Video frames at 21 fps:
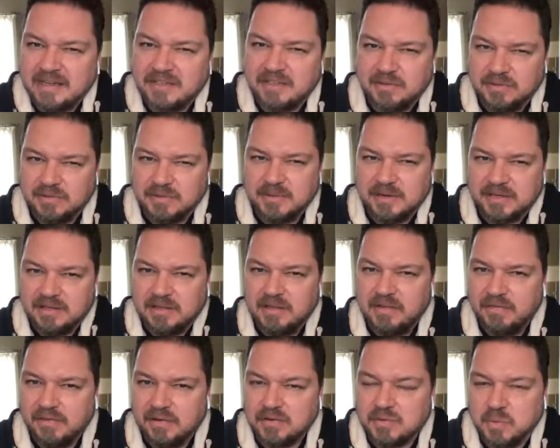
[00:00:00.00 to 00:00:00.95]
into, especially
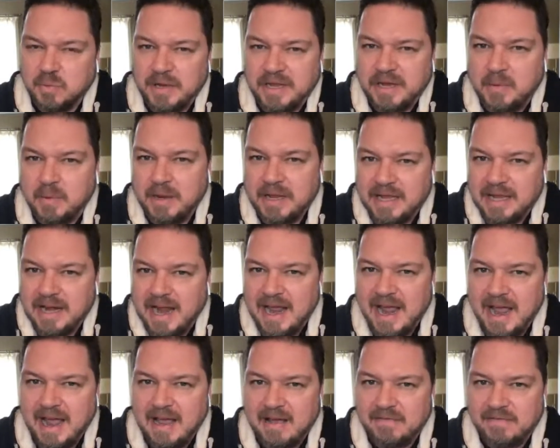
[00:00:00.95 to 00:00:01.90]
the first week and a
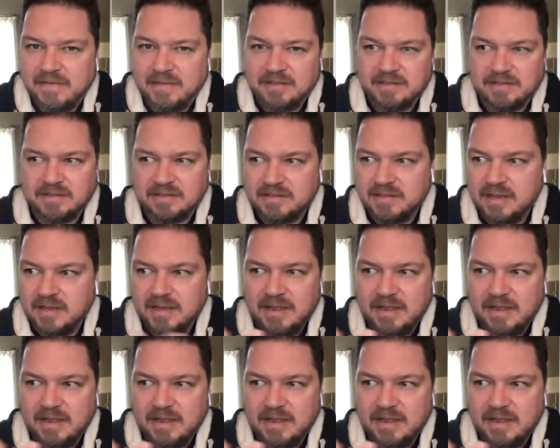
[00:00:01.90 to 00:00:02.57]
half, is